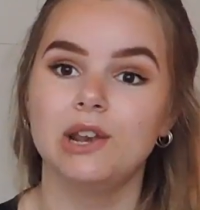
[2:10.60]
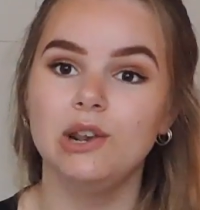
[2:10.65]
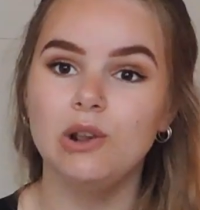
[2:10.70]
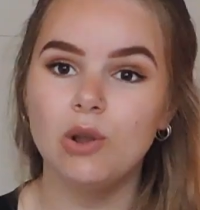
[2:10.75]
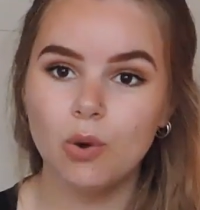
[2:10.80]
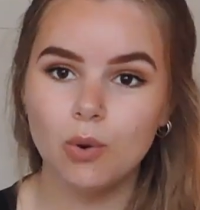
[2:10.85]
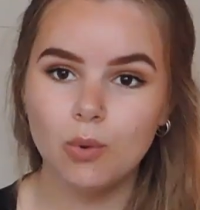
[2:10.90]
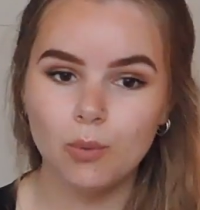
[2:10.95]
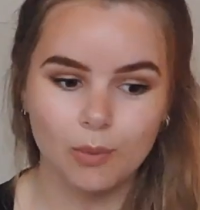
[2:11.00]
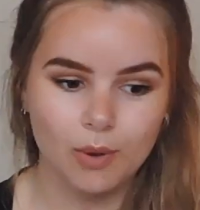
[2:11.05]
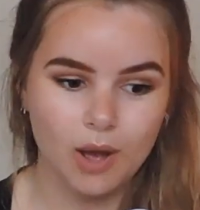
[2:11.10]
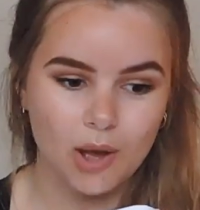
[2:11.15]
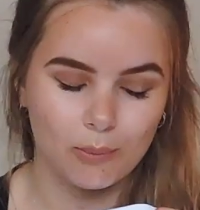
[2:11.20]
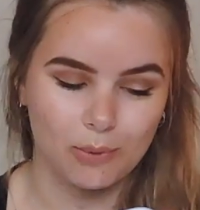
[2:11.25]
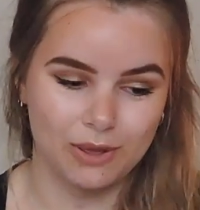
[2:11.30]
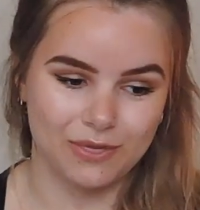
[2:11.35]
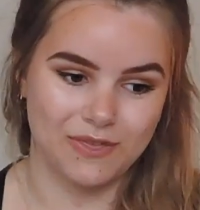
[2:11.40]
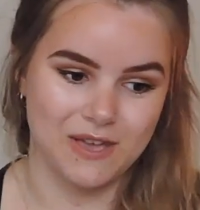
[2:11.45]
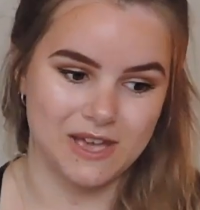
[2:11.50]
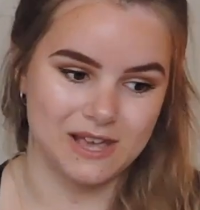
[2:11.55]
then along
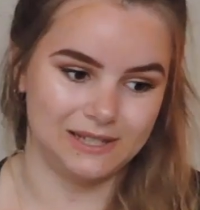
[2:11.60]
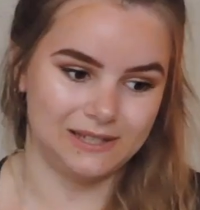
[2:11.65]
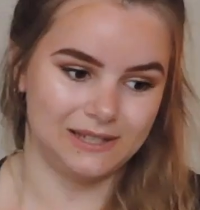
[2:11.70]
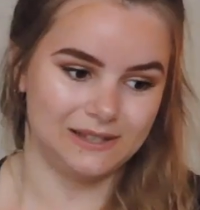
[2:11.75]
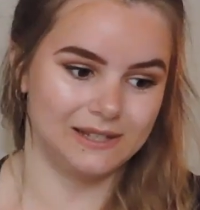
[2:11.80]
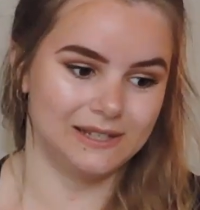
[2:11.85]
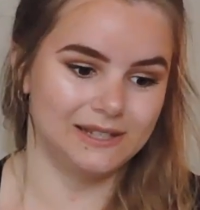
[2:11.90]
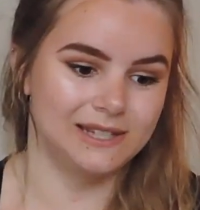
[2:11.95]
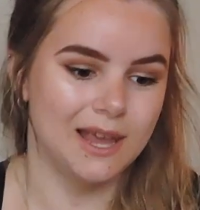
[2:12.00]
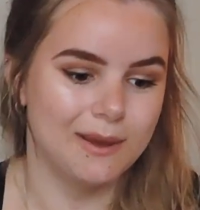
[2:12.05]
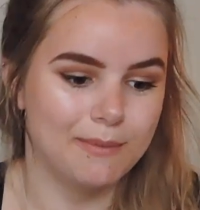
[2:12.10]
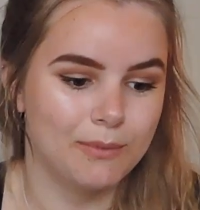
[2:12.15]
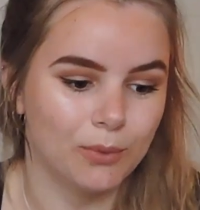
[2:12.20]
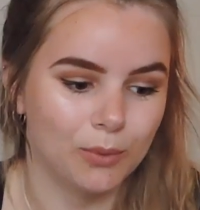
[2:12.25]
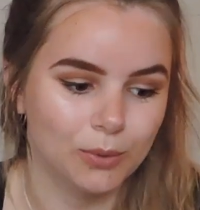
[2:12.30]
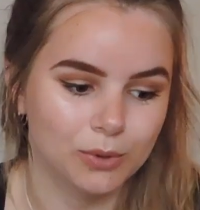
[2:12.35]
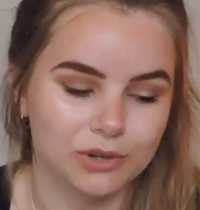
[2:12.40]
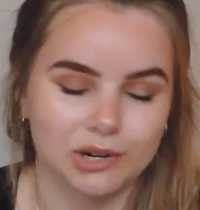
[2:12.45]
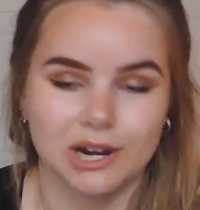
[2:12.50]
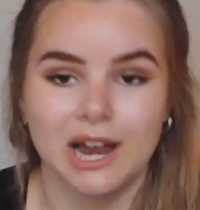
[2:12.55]
with this, in the same
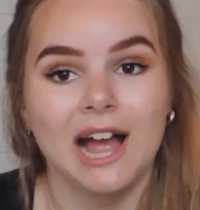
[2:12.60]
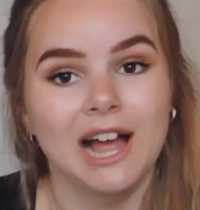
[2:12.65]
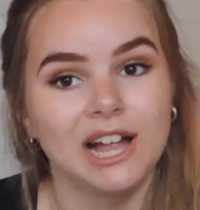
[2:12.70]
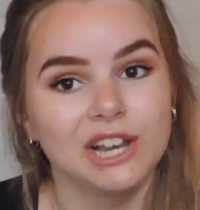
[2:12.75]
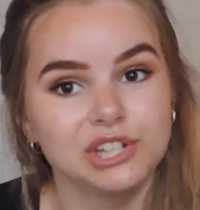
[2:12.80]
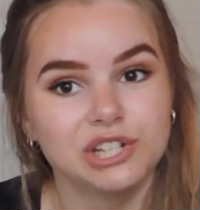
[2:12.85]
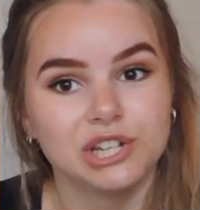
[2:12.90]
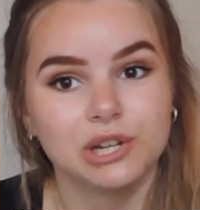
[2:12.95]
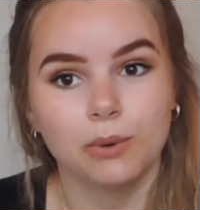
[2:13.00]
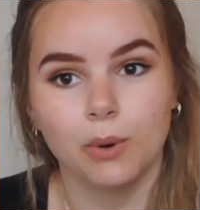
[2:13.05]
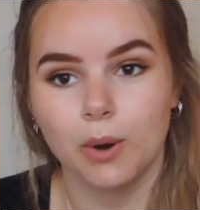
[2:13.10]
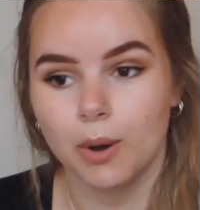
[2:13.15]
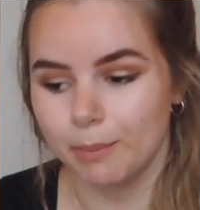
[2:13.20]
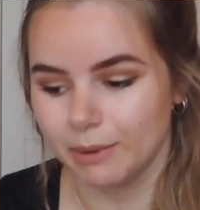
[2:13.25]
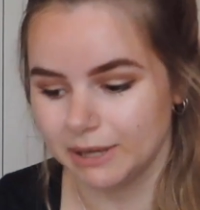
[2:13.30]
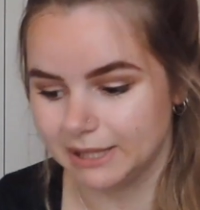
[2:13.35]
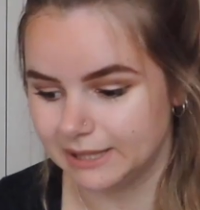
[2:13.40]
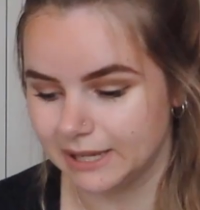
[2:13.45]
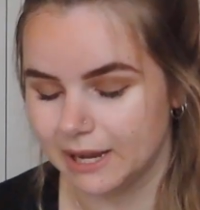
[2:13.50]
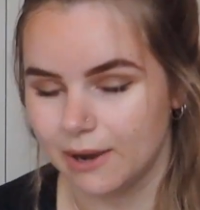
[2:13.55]
order, I actually got
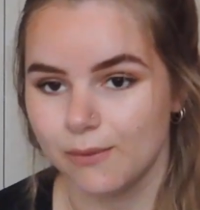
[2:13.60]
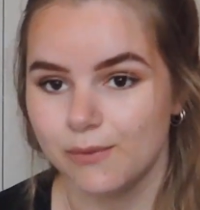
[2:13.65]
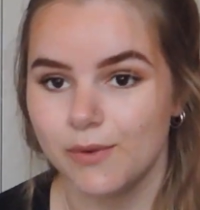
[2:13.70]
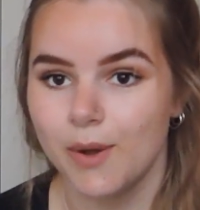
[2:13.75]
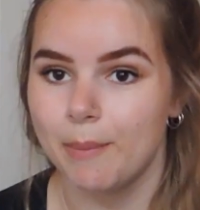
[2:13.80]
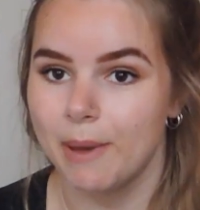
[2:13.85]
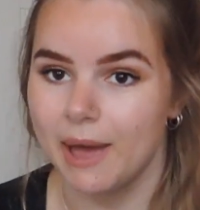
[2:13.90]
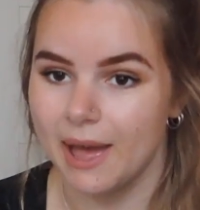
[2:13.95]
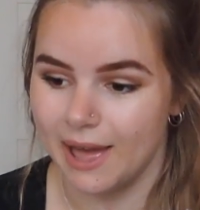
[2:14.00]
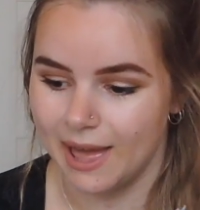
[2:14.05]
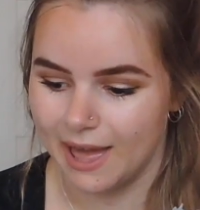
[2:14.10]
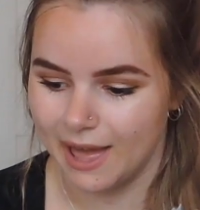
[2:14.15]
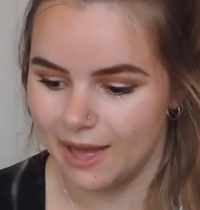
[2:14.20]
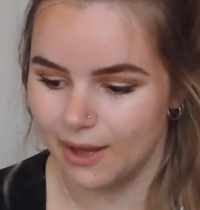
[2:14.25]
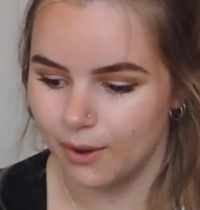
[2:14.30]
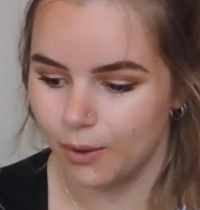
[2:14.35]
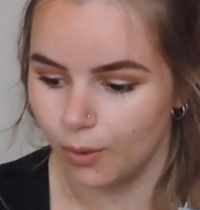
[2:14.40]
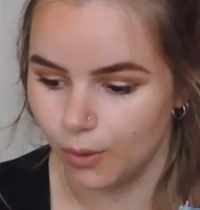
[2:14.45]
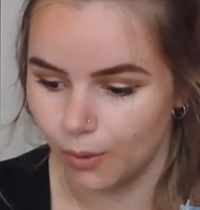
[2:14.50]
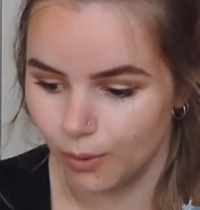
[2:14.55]
myself a pair
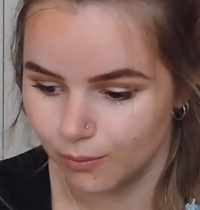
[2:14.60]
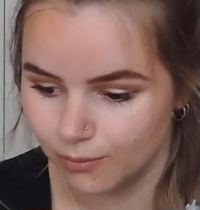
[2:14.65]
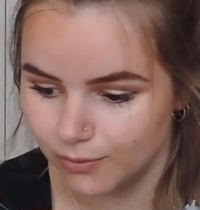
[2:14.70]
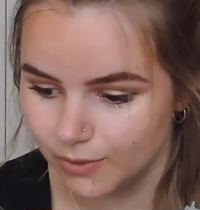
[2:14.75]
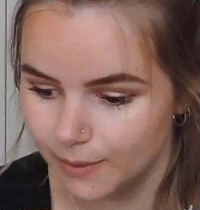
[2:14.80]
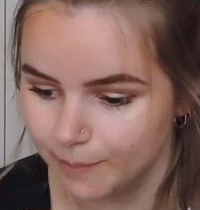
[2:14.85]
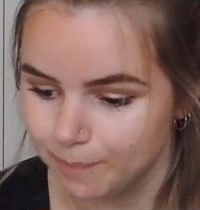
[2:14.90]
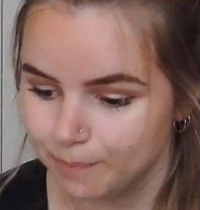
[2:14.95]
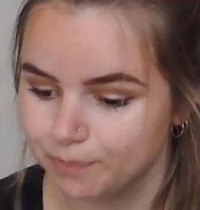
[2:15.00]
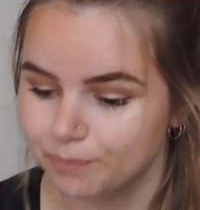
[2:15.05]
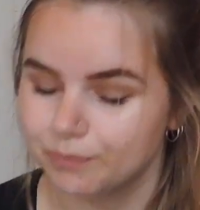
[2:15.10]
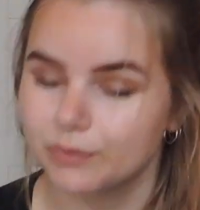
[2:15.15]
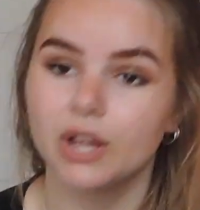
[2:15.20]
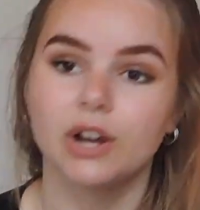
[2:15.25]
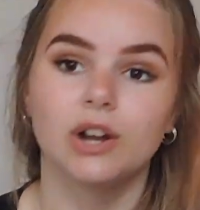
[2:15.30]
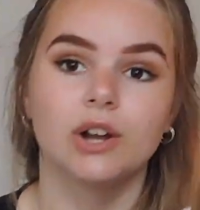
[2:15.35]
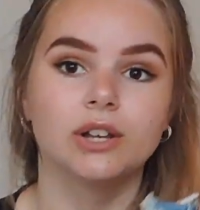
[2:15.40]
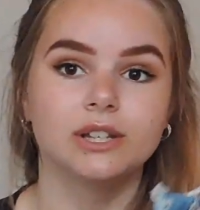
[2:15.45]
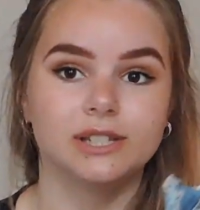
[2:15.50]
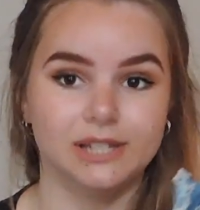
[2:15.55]
of
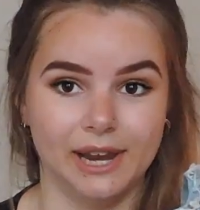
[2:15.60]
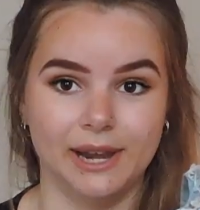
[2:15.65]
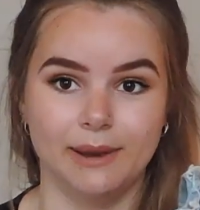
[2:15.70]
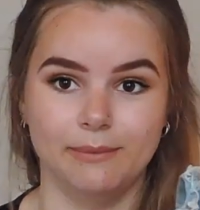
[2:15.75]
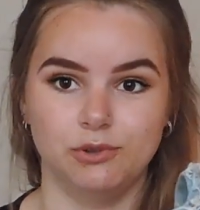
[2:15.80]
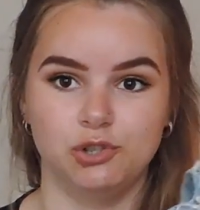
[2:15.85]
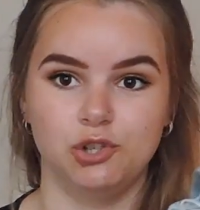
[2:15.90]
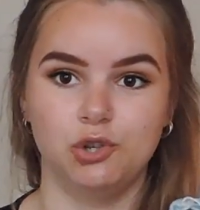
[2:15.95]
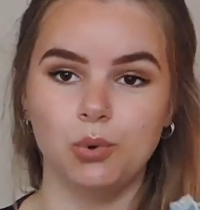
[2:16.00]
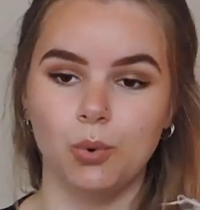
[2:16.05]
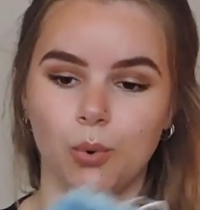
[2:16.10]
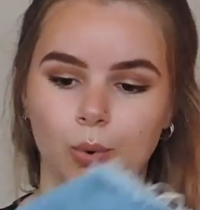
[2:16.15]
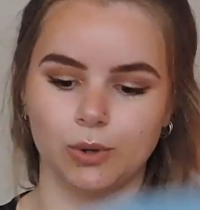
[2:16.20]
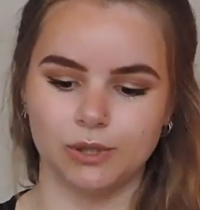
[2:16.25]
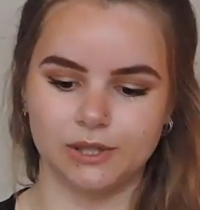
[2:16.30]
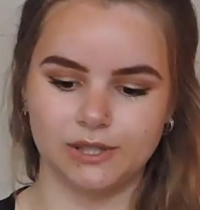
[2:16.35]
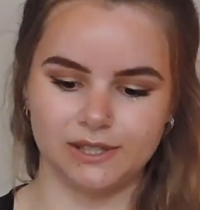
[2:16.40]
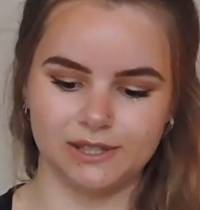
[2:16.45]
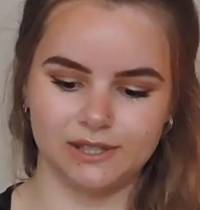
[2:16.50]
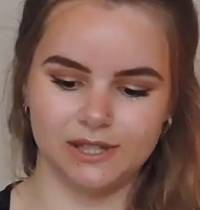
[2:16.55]
denim
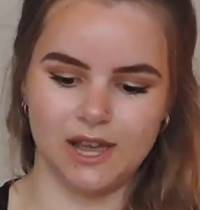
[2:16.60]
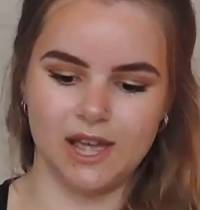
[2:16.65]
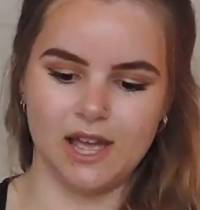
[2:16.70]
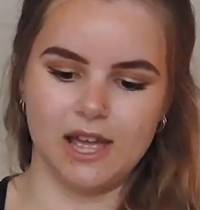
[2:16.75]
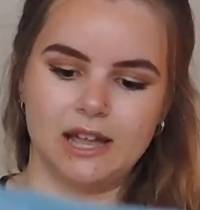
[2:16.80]
shorts.